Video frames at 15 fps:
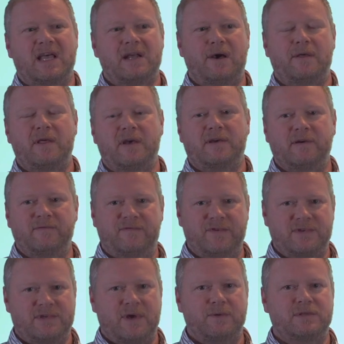get out of their
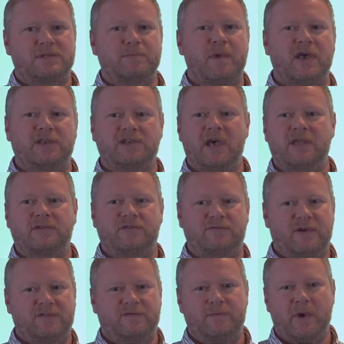comfort zone to make change and
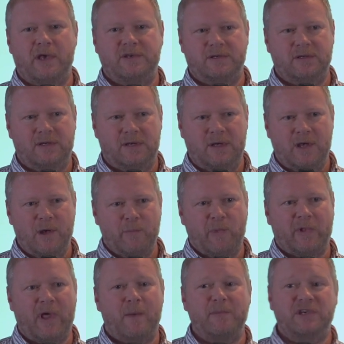transformation.
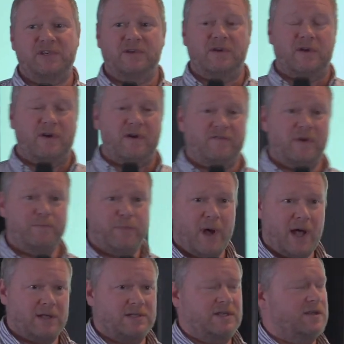But that means you've got to have
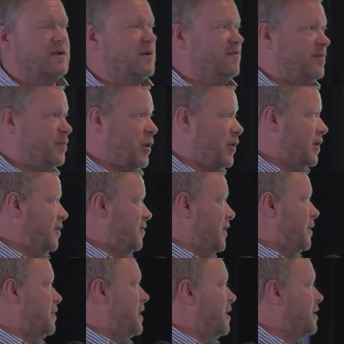impact and you've got to have a point of
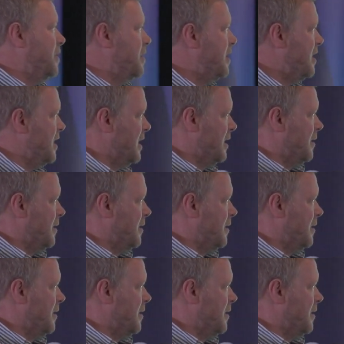view. Keep going.